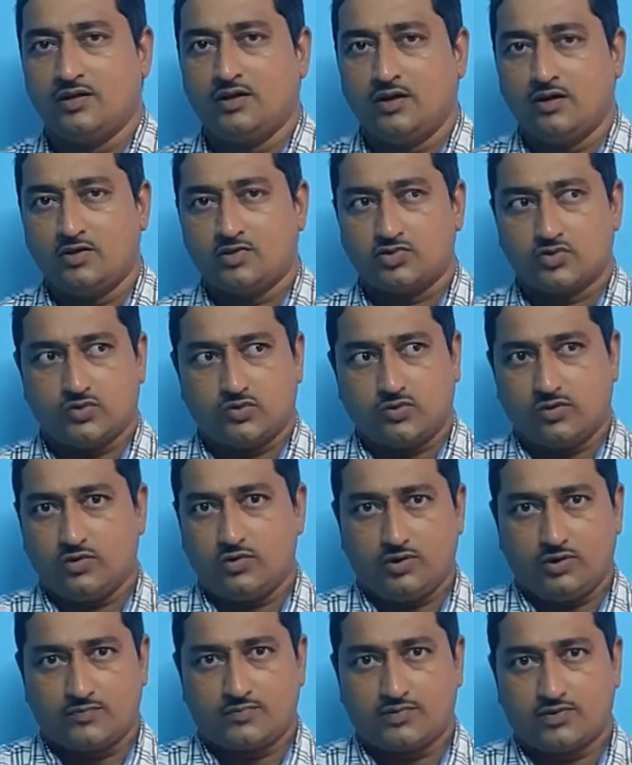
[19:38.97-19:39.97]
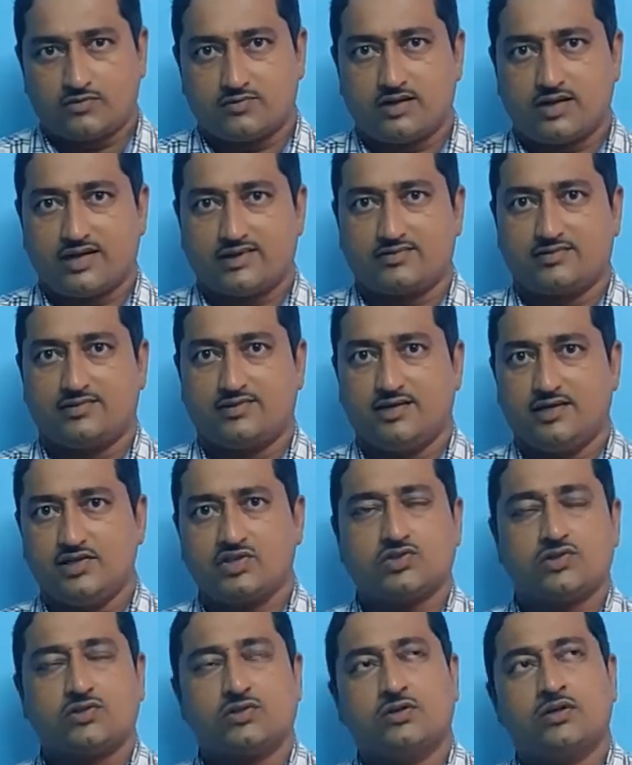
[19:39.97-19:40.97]
So, you observe like
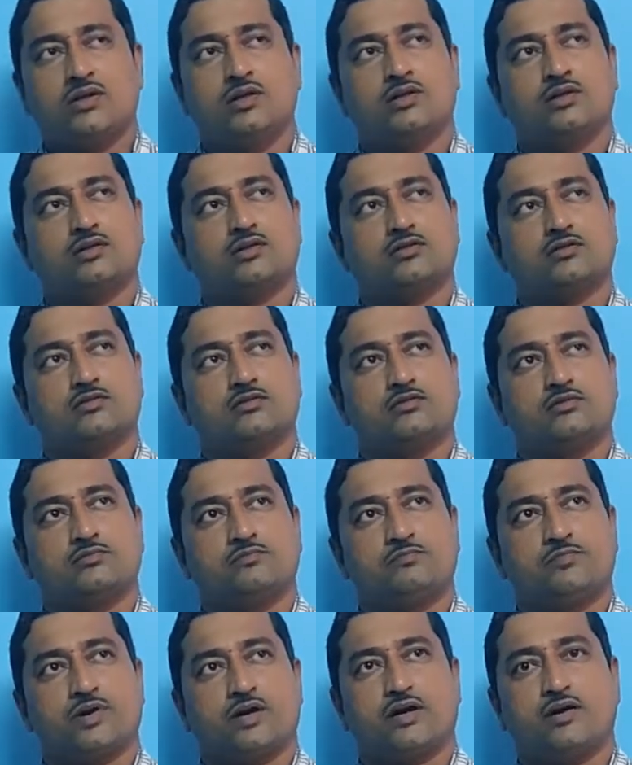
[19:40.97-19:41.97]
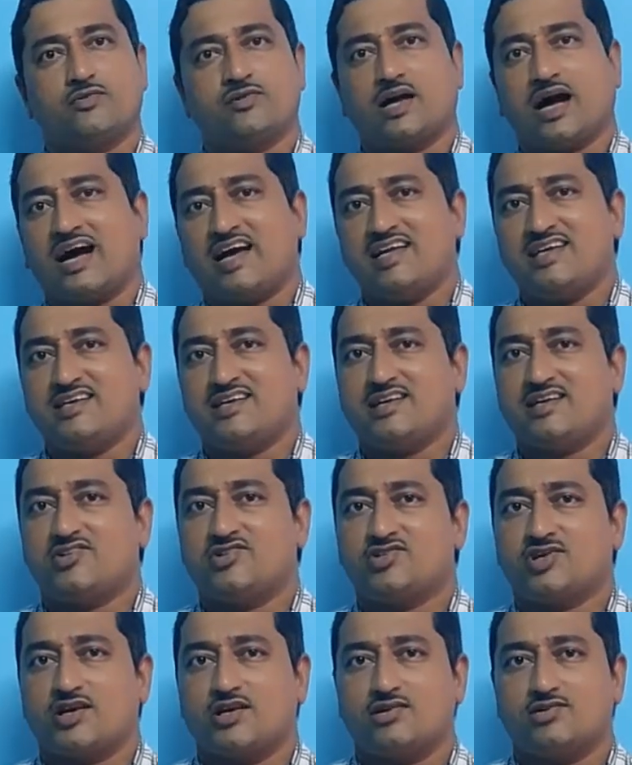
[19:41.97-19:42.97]
this. The pronoun I can
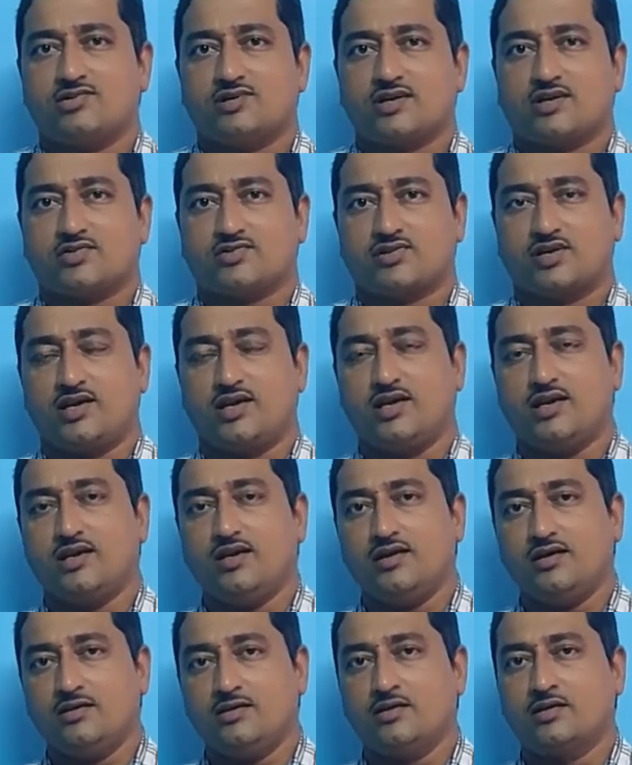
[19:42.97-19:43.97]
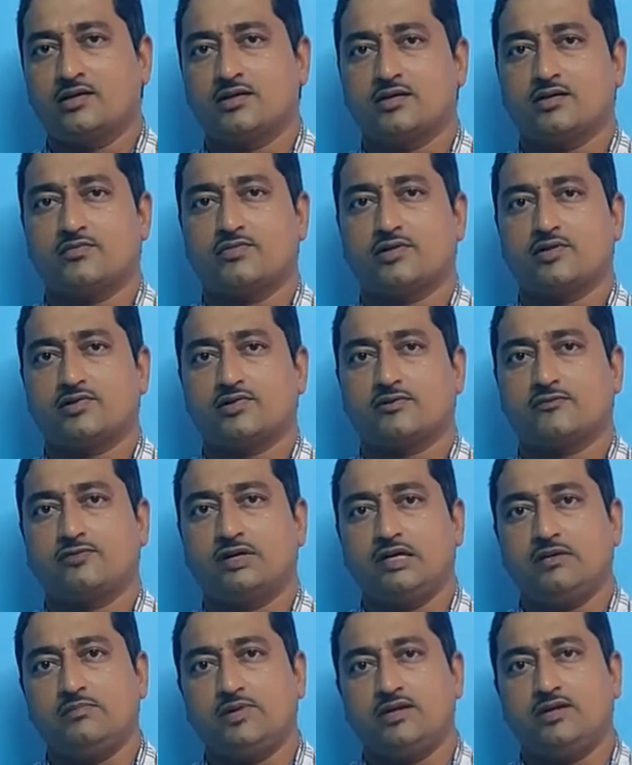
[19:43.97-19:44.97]
change as he. If it is a
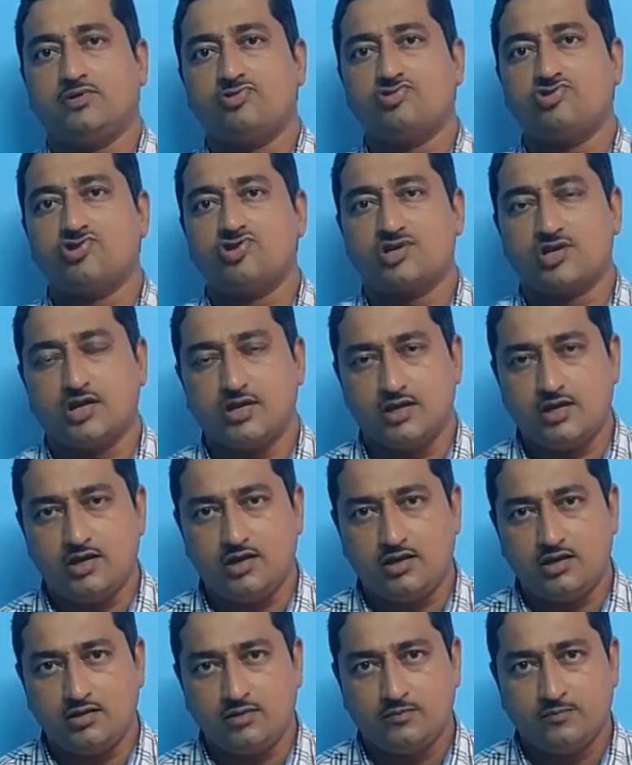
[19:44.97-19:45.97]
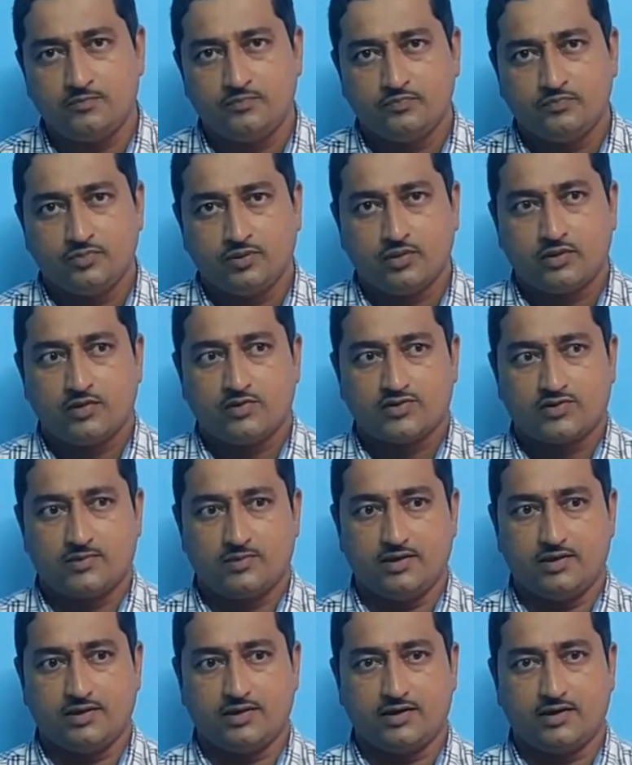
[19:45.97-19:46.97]
female, she.
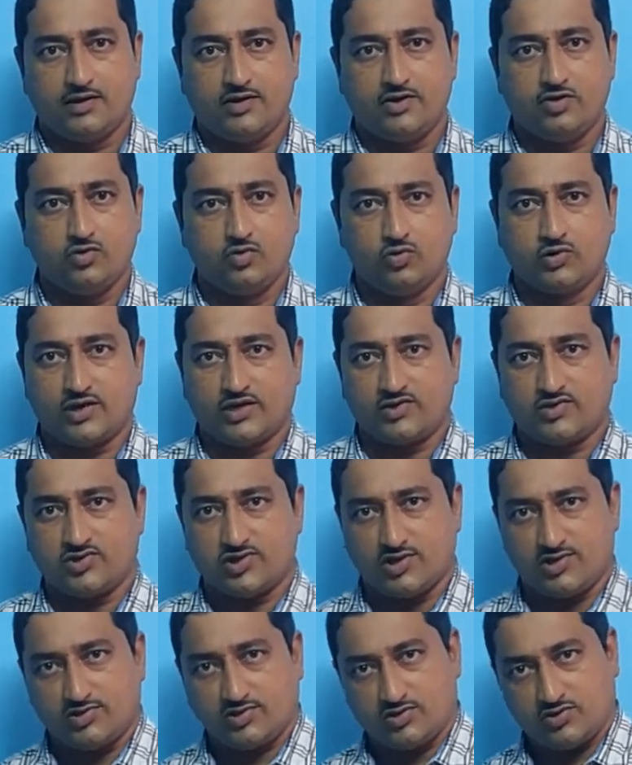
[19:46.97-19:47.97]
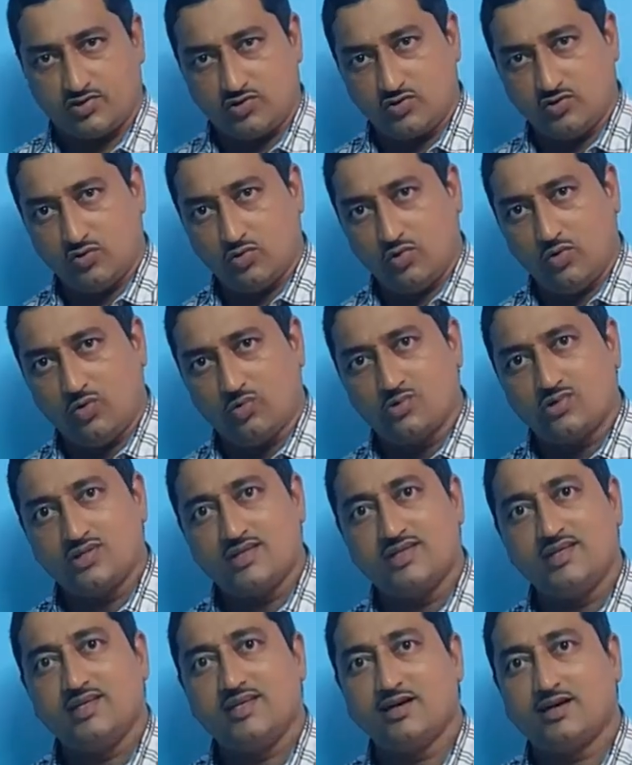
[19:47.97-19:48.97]
Similarly, you can change as you
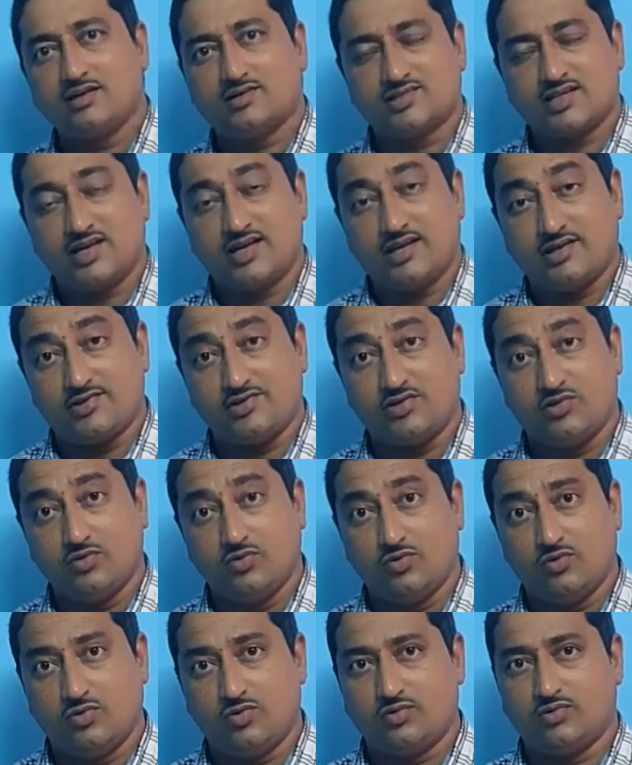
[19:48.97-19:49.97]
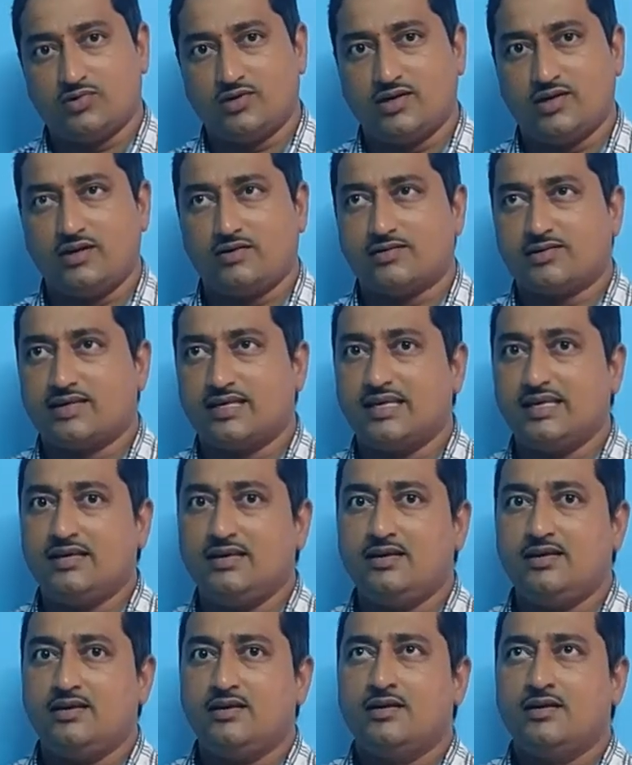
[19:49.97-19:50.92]
only, or stay as you only, or he,